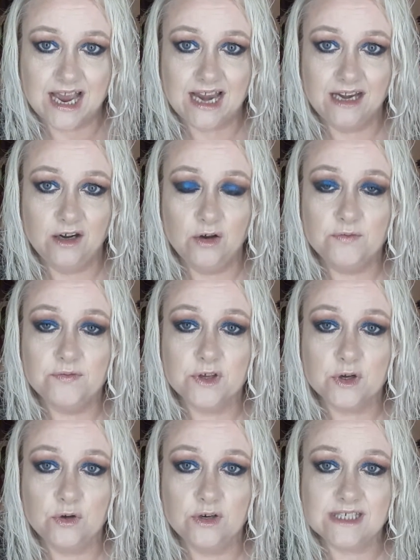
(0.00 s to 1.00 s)
I love the
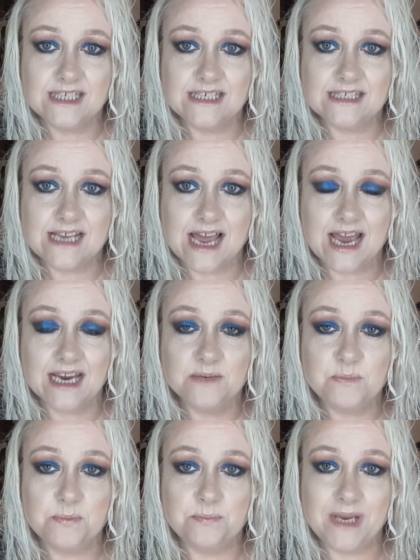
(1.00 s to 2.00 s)
colours inside,
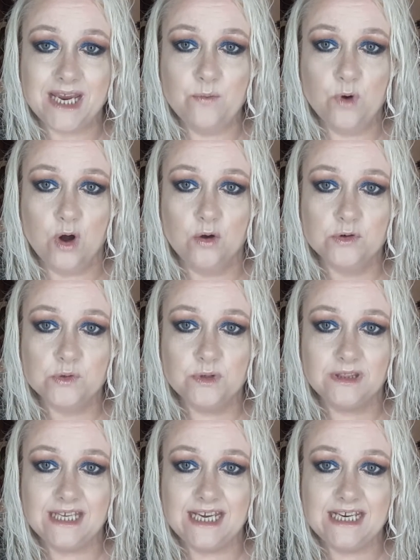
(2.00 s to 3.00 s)
but be warned
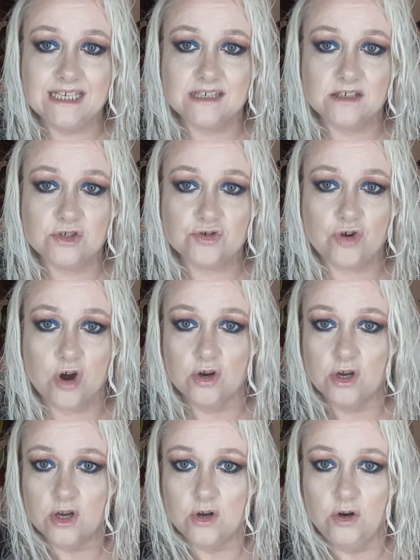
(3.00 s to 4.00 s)
with these
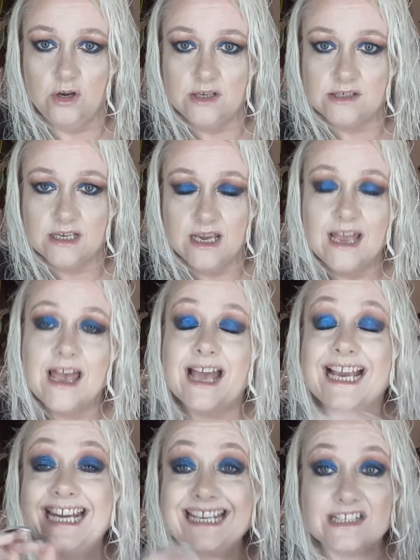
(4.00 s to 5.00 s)
stronger colours,
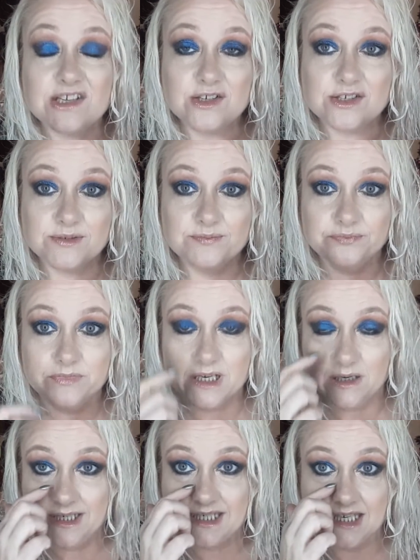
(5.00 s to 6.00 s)
glitters,
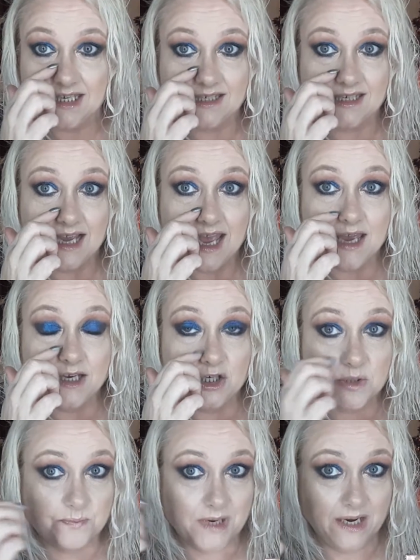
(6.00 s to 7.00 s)

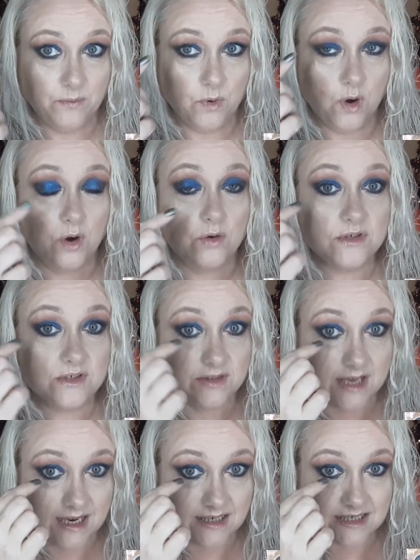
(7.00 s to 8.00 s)
just be warned
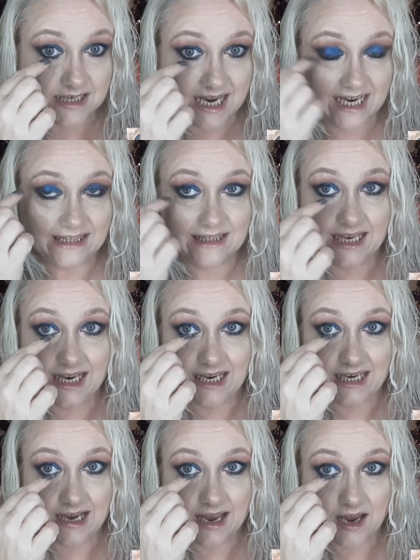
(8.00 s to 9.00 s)
that in
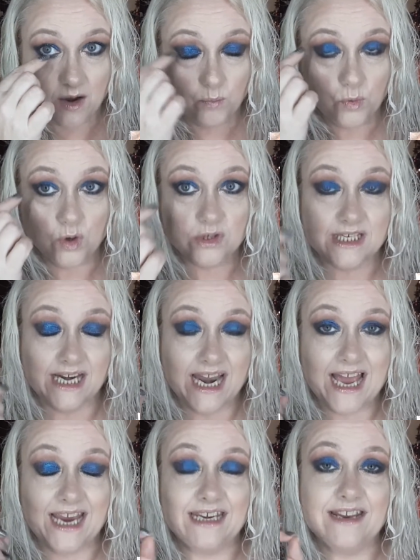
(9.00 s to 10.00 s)
the
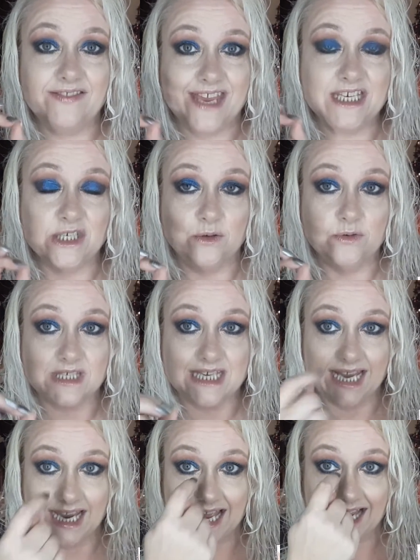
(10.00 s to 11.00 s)
waterline they do
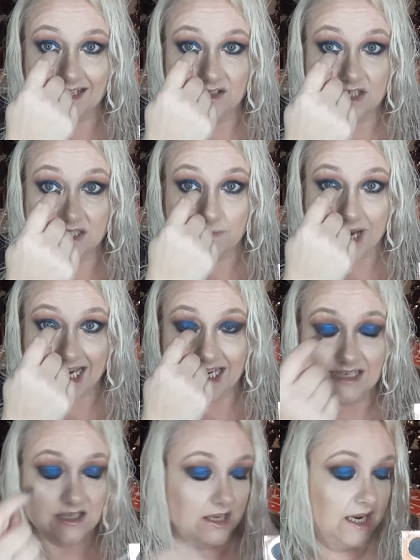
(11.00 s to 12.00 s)
sting, and smack
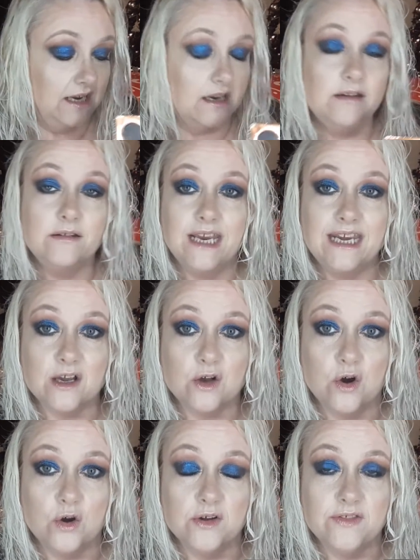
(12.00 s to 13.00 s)
into the inner
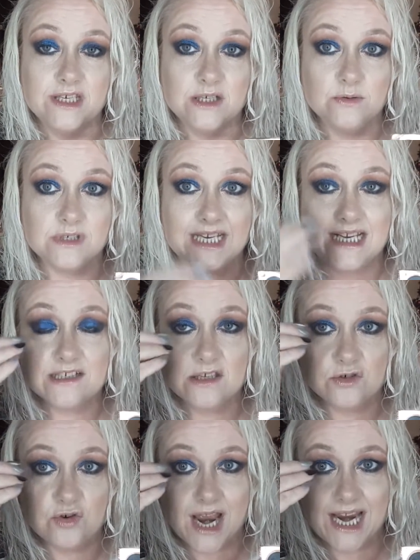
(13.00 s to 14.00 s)
corner they do sting.
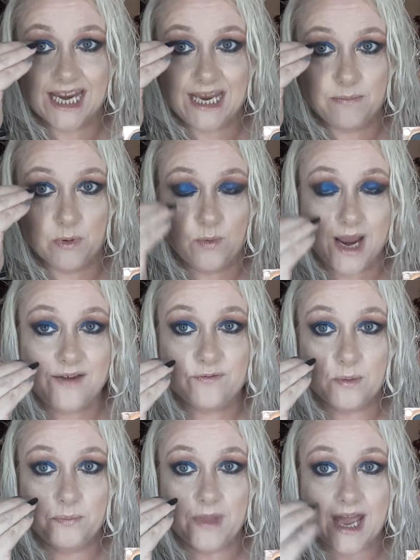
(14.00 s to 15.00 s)
So try and keep away
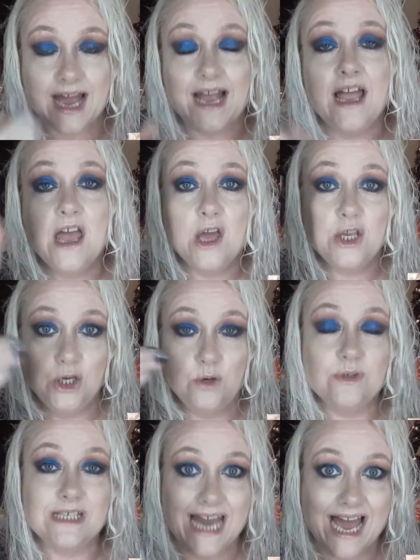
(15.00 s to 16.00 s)
from that,
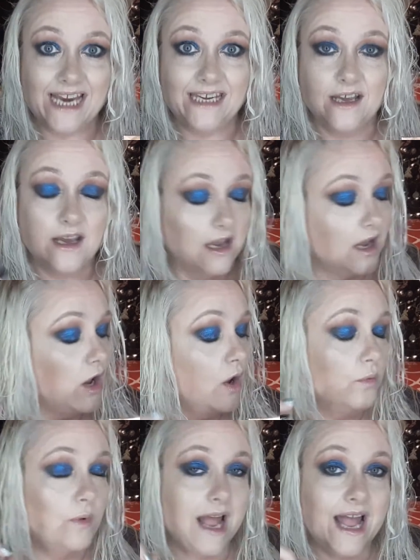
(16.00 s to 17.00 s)
use liner,
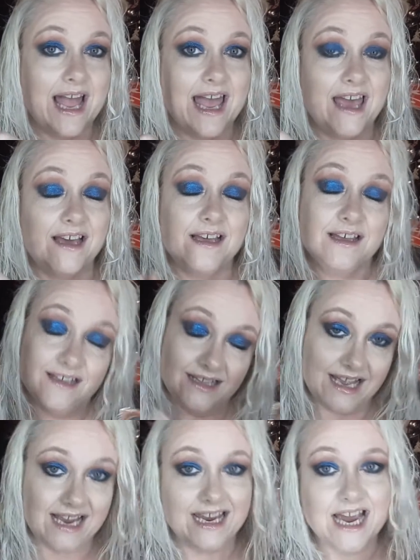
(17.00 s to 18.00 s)
where,
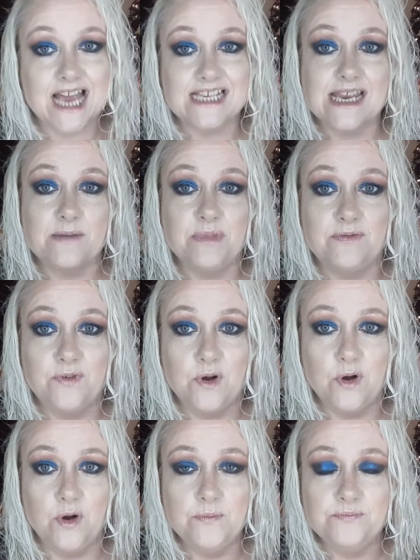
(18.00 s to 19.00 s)
like I said
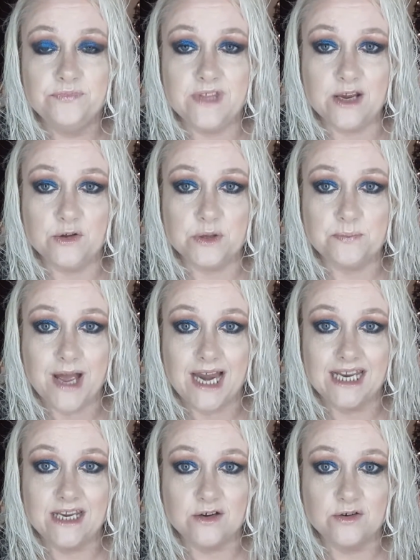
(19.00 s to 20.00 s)
before, the other
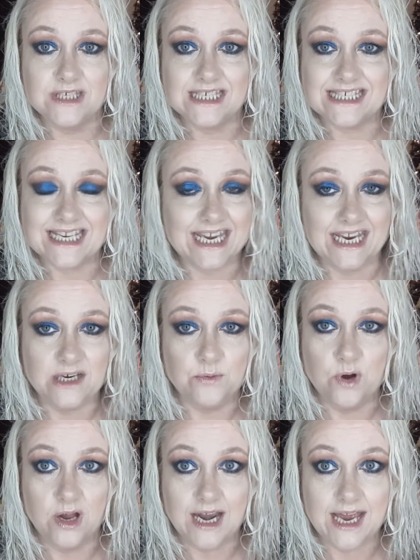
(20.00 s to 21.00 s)
palette you could stick it in your
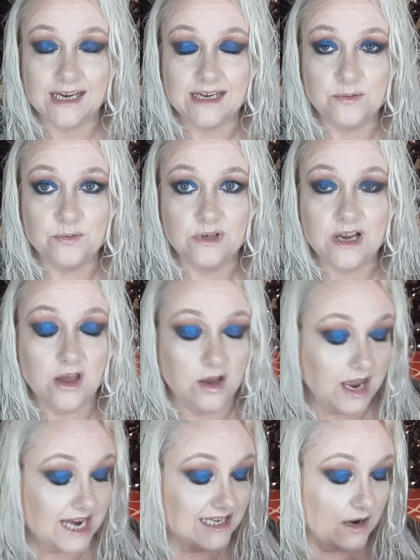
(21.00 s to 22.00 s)
waterline and it wouldn't
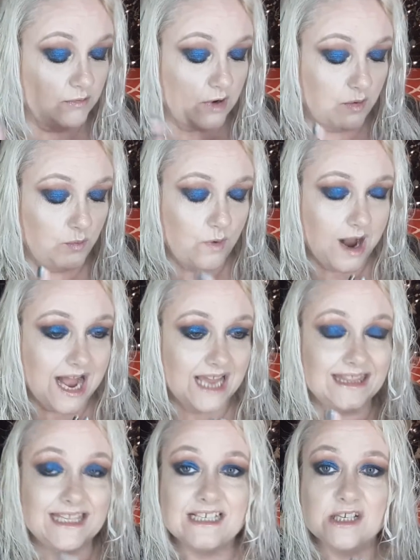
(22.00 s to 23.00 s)
hurt. I don't know
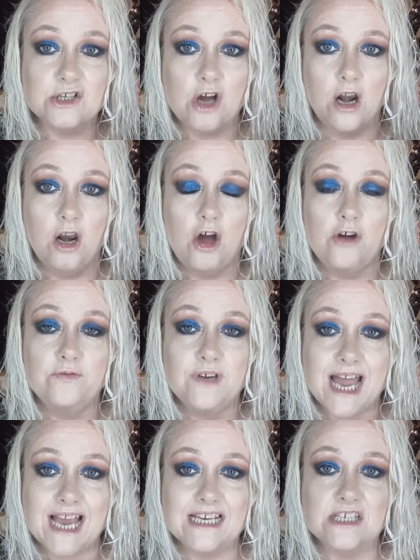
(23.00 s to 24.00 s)
why. This has got a lot of
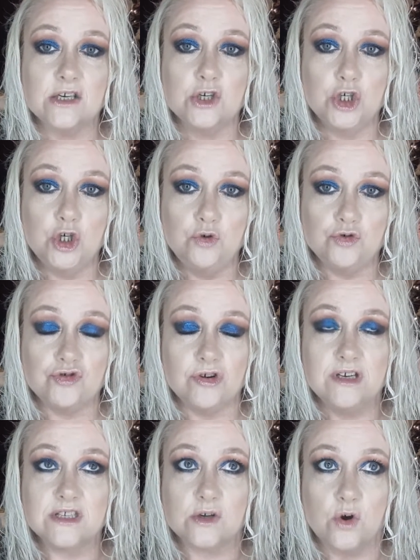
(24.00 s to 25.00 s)
nice
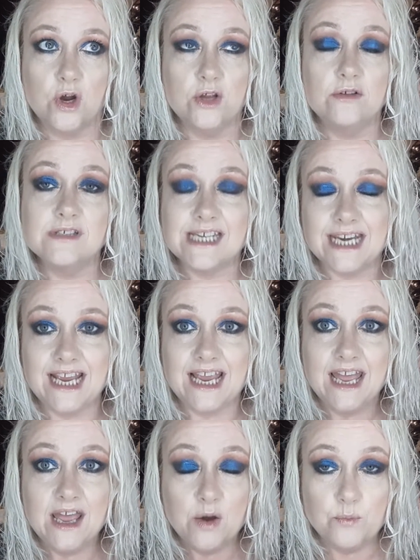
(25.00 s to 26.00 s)
nutrients oils in it.
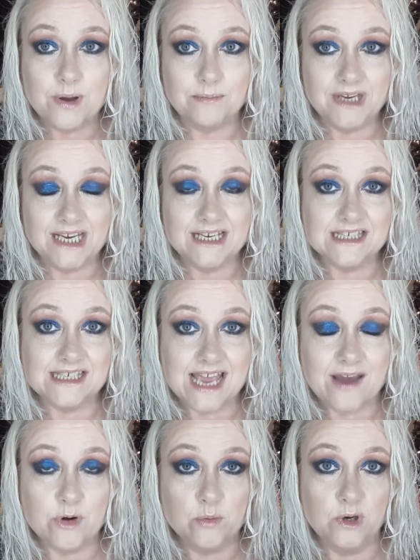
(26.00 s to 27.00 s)
When me and
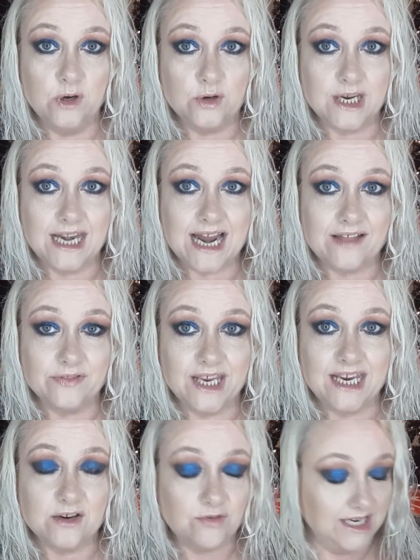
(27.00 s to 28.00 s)
Sarah were looking
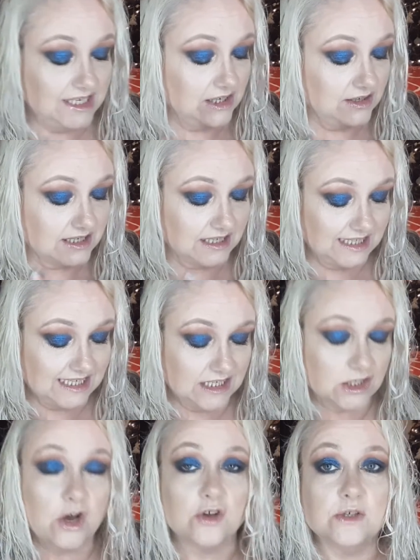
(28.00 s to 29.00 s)
the ingredients, this
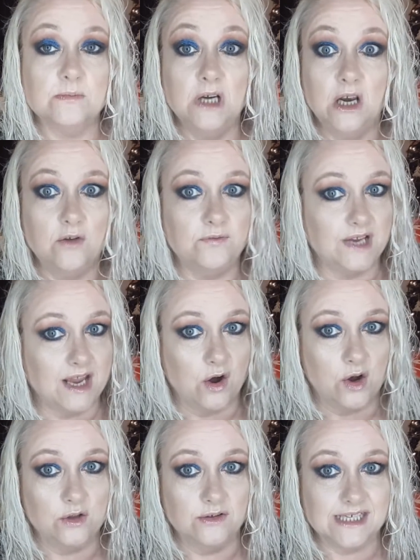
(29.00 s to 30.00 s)
has got some lovely
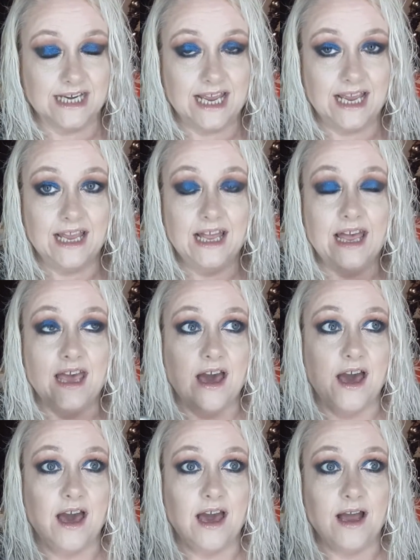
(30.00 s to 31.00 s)
oils in it.
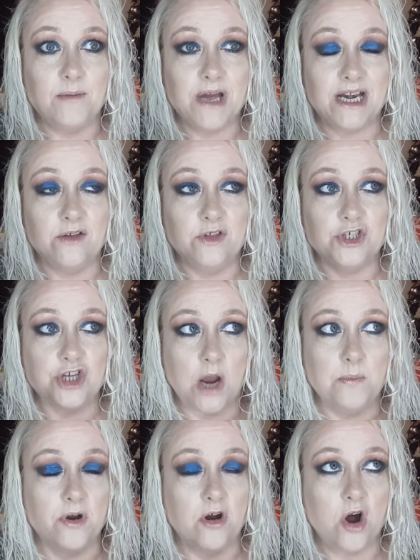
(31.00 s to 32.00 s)
I know there's
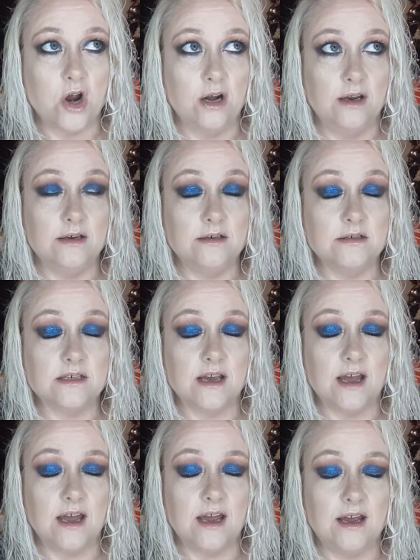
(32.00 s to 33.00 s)
jojoba oil
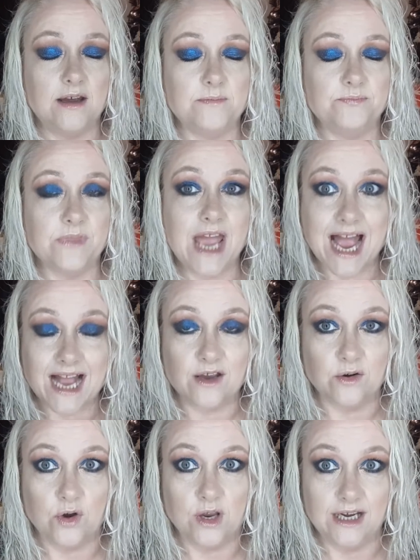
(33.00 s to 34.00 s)
and
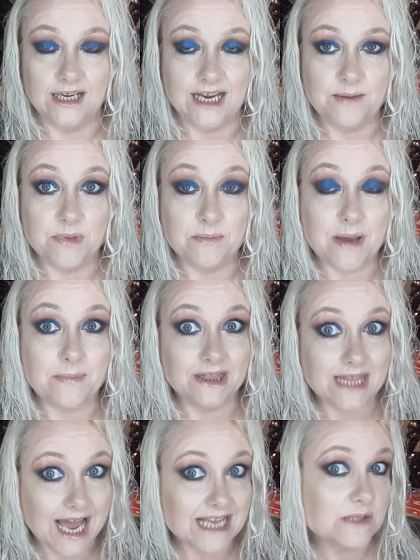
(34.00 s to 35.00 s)
argan oil in it, but maybe
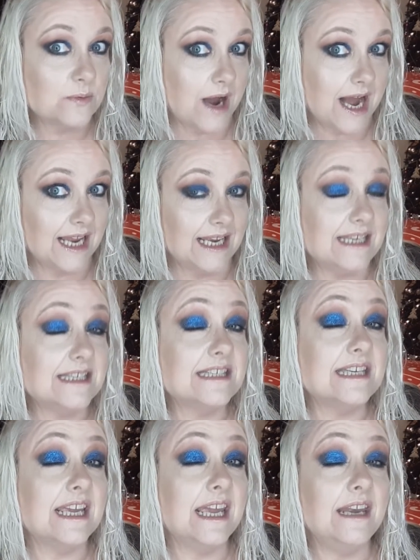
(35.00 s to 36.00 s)
that's why it's
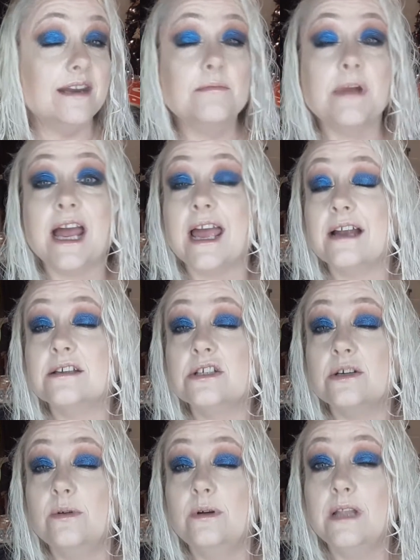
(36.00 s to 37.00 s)
stinging my
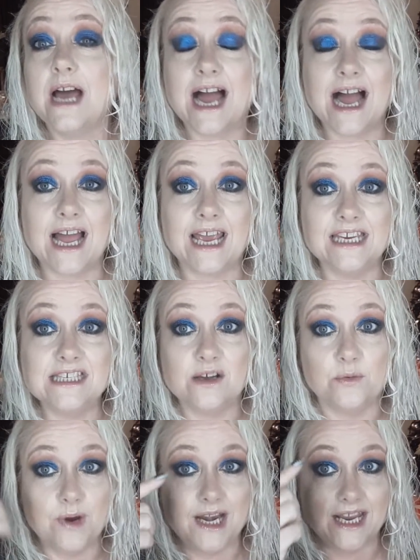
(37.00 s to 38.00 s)
actual eyes
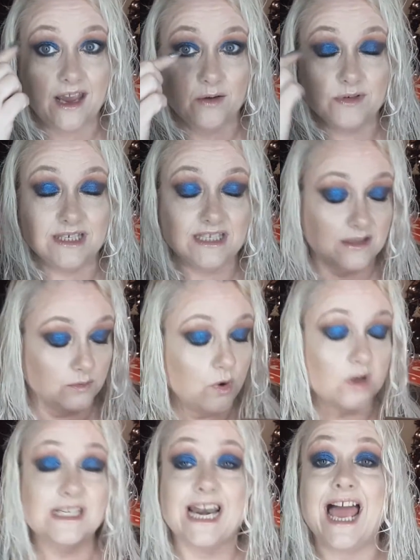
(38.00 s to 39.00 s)
when it goes into the
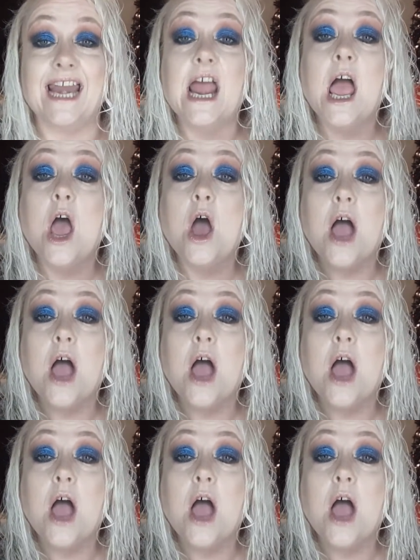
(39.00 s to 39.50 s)
waterline.